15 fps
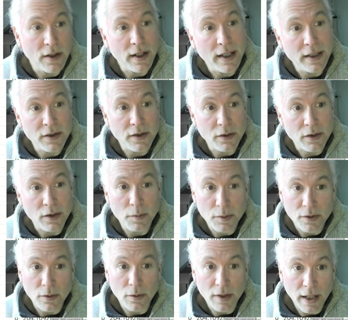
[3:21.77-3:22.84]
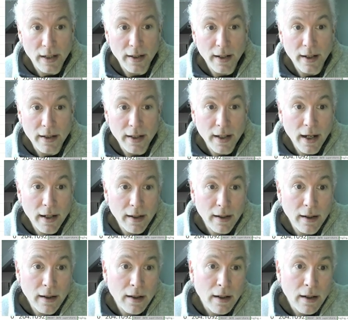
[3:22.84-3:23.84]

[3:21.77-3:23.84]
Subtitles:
into Superstore, yada yada yada.